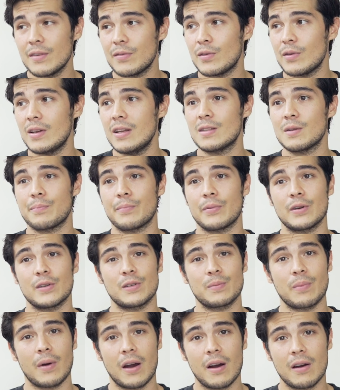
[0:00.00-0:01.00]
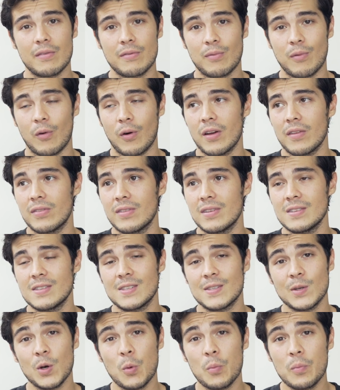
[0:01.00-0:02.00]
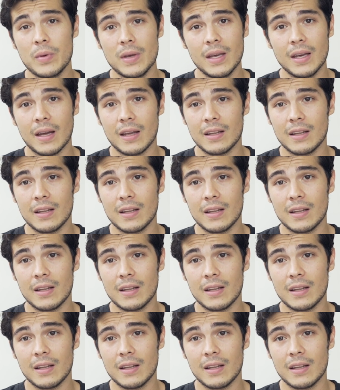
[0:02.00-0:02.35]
if you need to perspire for it, then so be